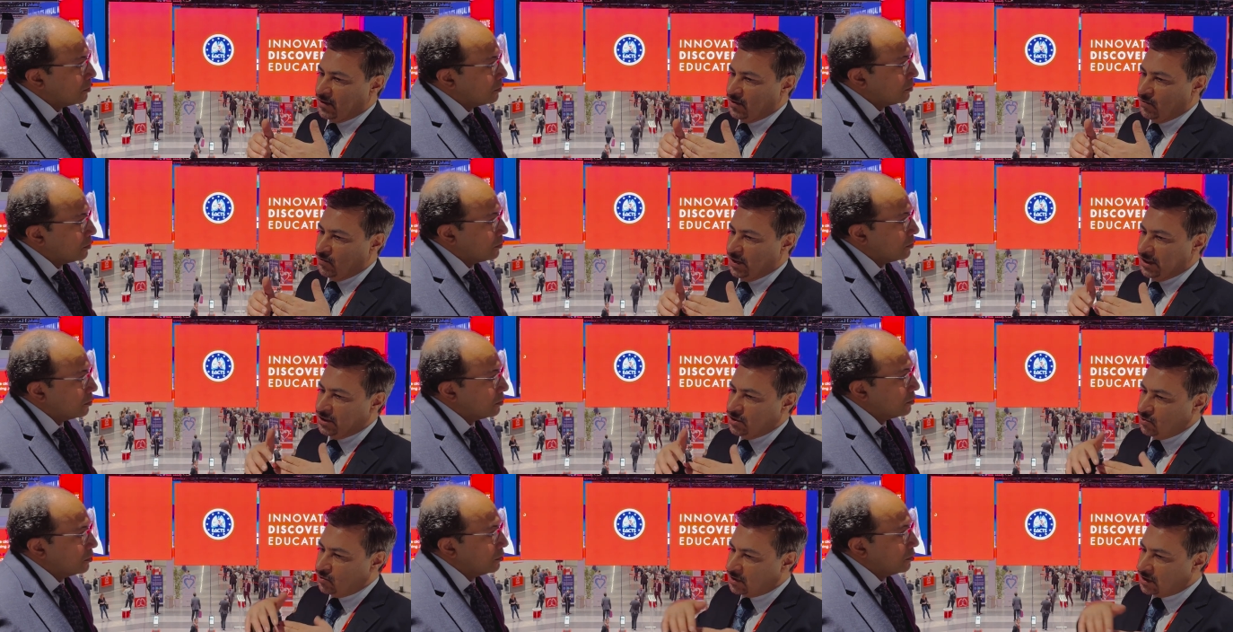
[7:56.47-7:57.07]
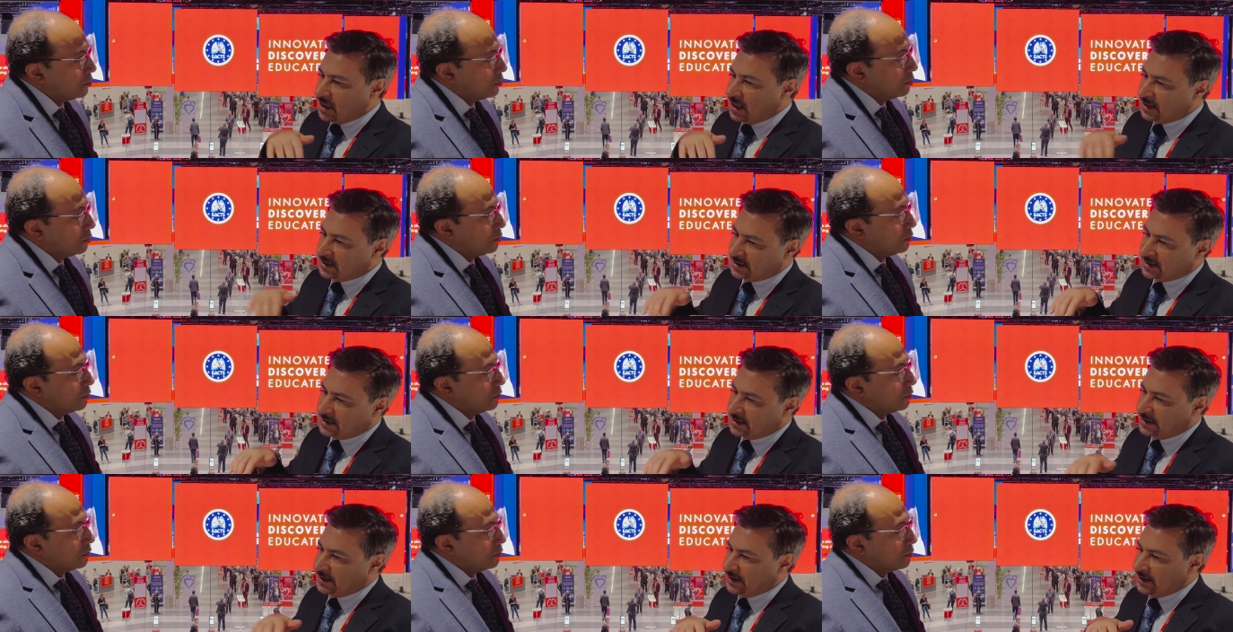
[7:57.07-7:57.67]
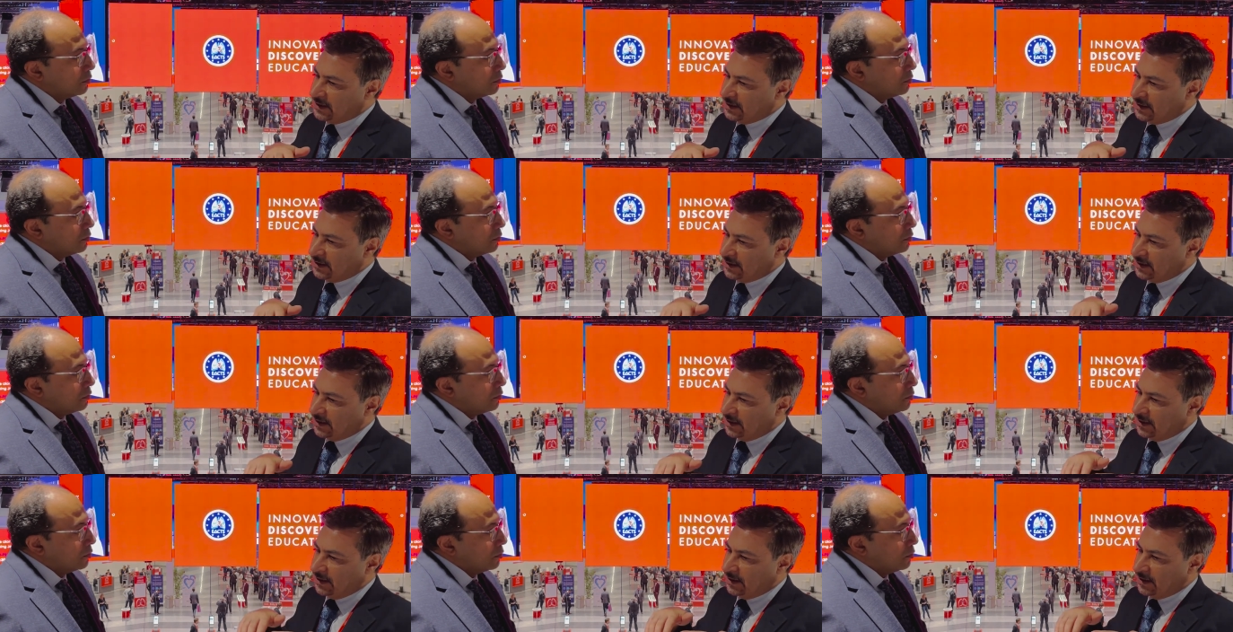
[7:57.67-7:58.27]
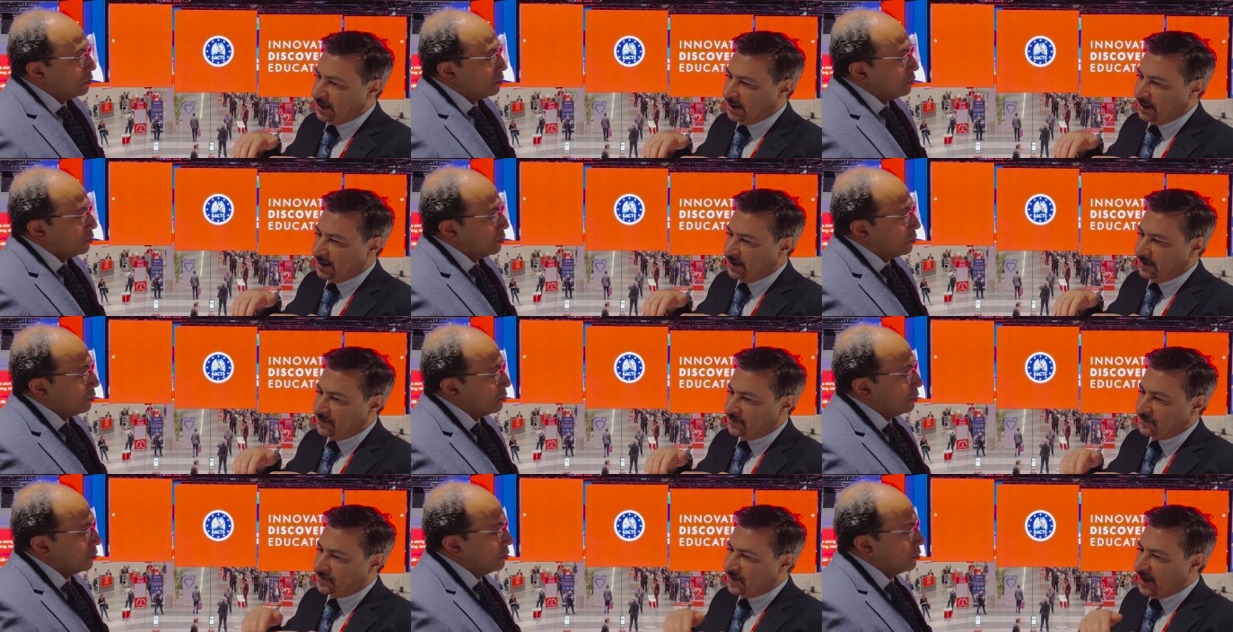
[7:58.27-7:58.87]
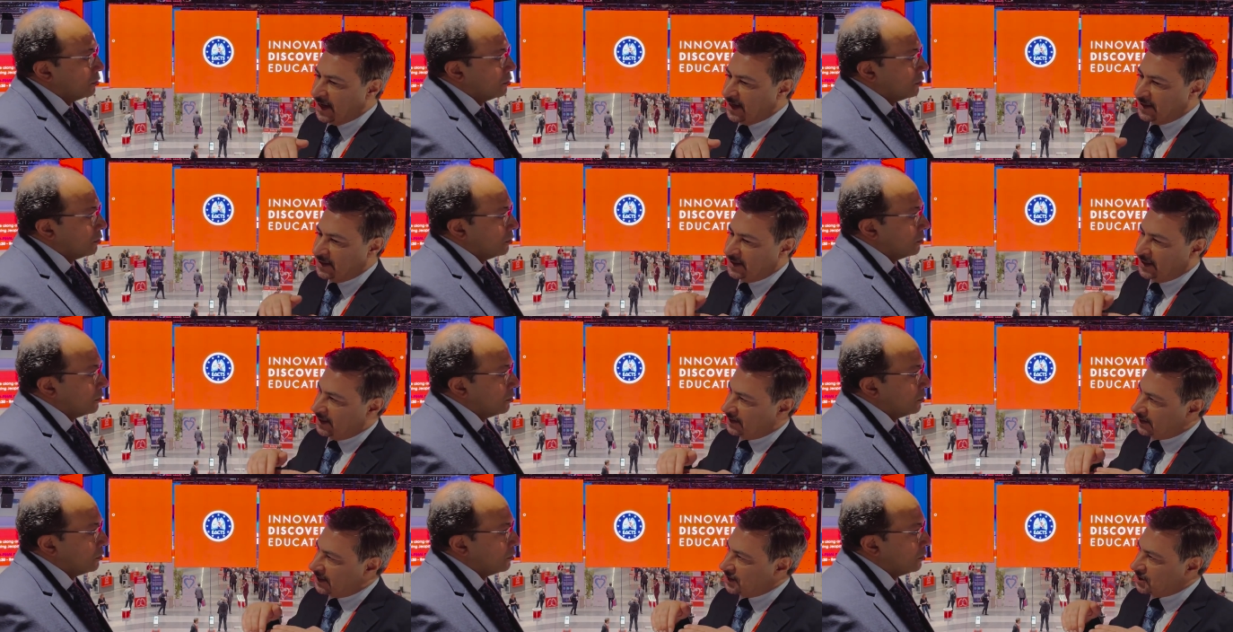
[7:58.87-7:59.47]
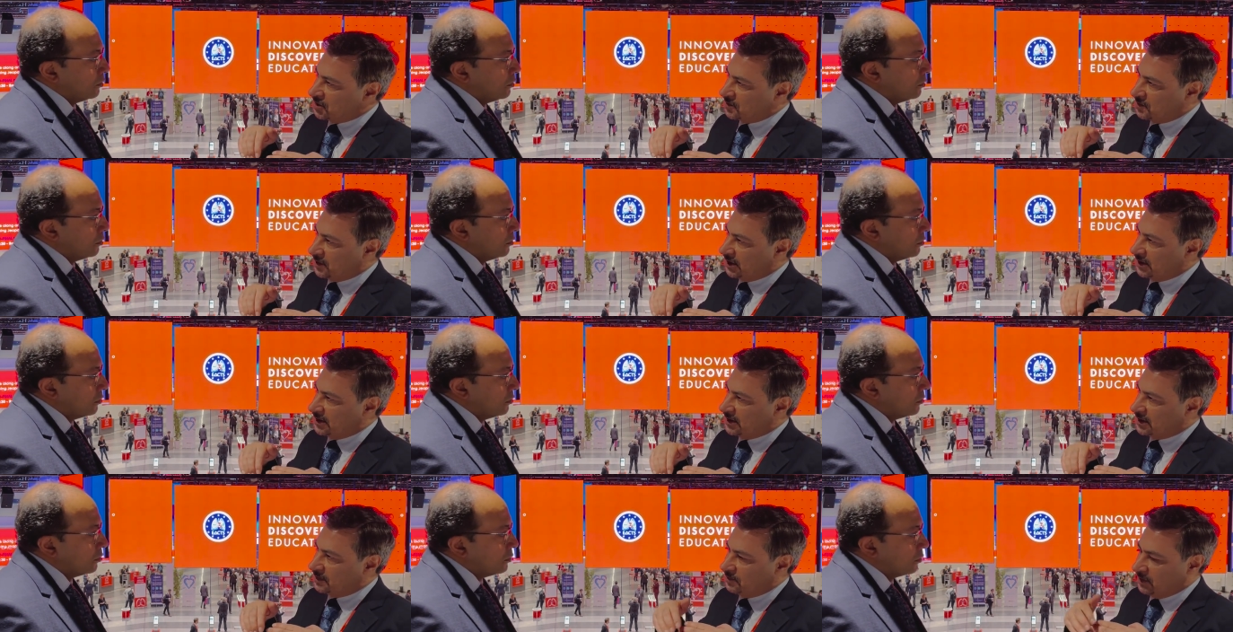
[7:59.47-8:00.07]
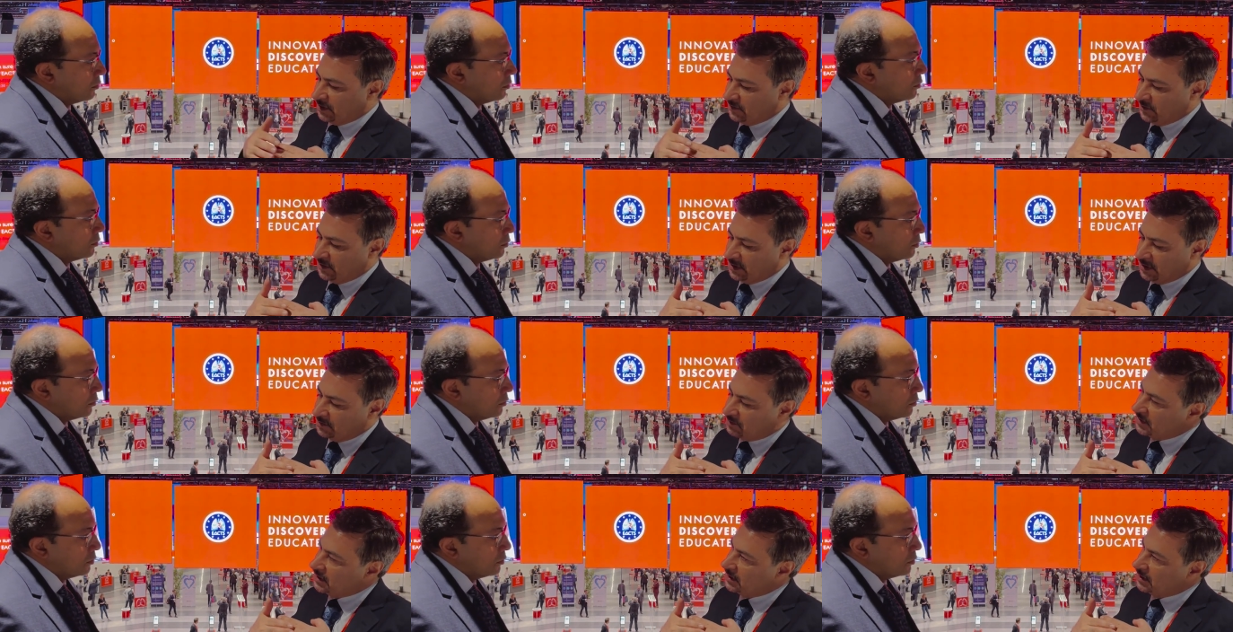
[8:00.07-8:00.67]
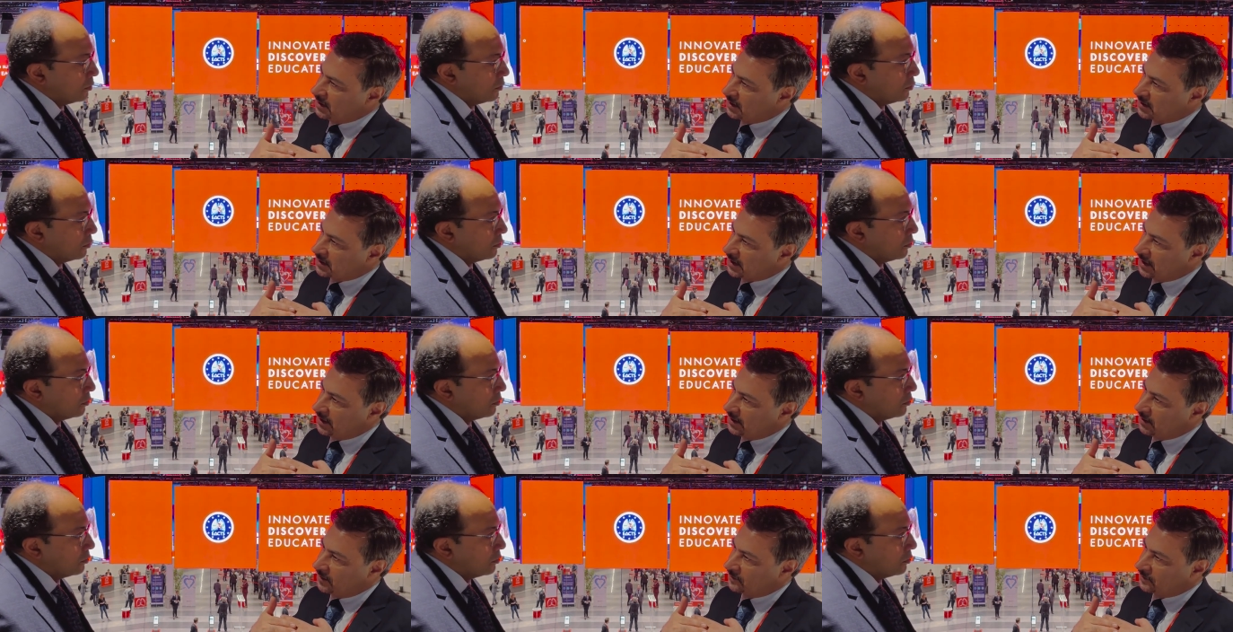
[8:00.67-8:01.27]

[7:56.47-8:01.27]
Speaker 1: when you cut the uh, fine attachments between the medial side of